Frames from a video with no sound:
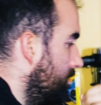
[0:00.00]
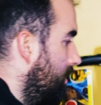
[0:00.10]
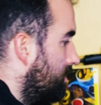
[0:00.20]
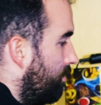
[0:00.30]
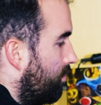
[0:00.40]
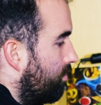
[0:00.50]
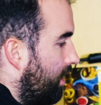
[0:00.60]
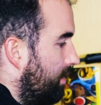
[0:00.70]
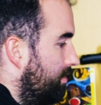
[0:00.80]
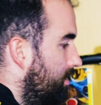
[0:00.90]
So we're all
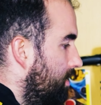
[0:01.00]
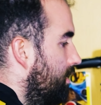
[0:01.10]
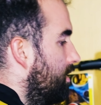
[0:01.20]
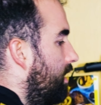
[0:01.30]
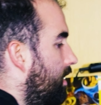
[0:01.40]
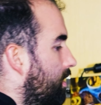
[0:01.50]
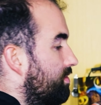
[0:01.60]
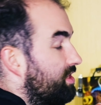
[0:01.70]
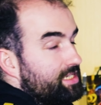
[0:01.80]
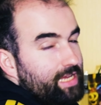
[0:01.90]
done
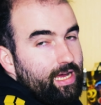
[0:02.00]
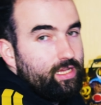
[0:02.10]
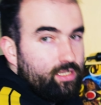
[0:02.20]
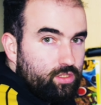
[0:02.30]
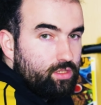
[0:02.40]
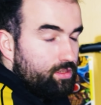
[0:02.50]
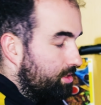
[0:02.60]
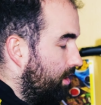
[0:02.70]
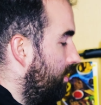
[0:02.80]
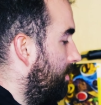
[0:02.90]
with these edits.
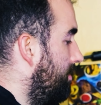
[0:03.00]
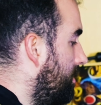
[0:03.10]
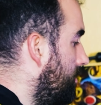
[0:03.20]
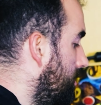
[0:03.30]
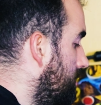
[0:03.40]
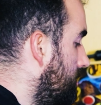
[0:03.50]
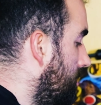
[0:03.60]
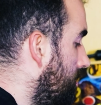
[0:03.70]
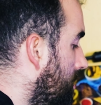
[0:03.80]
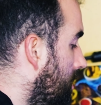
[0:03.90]
So I'm now going
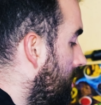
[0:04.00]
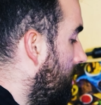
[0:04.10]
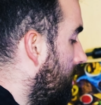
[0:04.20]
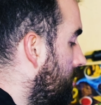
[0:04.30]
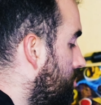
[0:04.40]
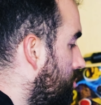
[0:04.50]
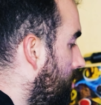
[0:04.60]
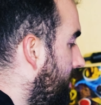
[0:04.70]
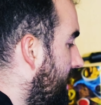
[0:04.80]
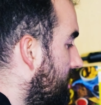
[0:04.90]
to
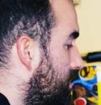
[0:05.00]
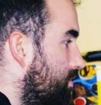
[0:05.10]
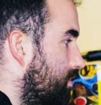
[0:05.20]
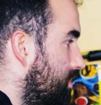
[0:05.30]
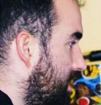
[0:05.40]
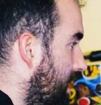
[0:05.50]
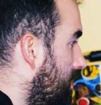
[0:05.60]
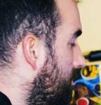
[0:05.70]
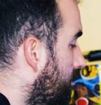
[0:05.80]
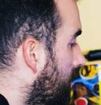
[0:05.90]
Control S or
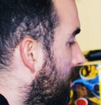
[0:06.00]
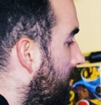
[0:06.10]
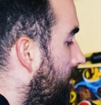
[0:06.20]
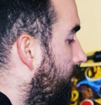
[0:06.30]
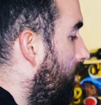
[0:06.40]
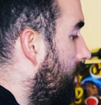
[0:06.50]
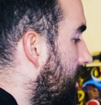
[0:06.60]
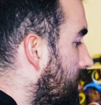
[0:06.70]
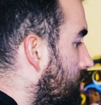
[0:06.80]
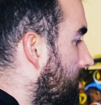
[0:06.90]
save for
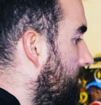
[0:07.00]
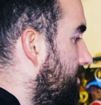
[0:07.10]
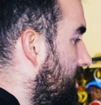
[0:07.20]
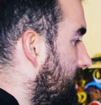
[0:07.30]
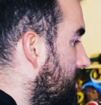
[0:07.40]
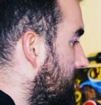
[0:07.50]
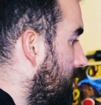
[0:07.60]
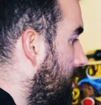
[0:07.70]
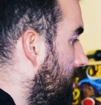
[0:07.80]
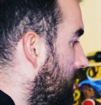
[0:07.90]
each of
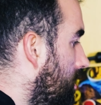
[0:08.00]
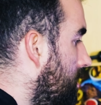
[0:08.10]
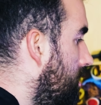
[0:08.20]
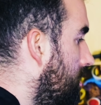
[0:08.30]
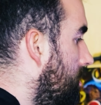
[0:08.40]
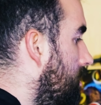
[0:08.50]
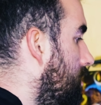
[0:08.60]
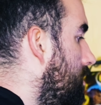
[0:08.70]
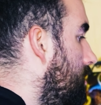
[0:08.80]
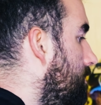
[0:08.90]
these.
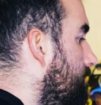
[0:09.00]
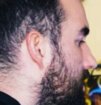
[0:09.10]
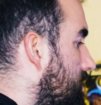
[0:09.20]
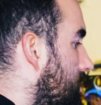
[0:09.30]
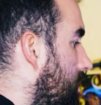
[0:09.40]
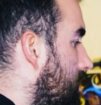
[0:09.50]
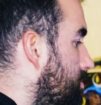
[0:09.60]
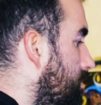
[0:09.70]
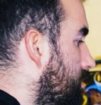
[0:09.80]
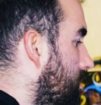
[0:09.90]
It's going to
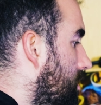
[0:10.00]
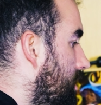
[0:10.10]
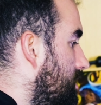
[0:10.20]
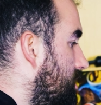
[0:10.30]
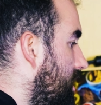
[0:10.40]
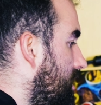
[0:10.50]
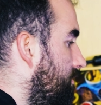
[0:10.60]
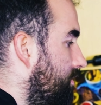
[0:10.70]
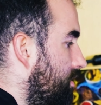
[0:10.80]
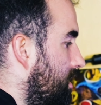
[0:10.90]
ask me whether I would like to
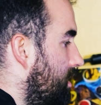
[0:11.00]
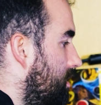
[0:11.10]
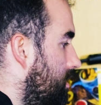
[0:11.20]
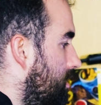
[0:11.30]
save the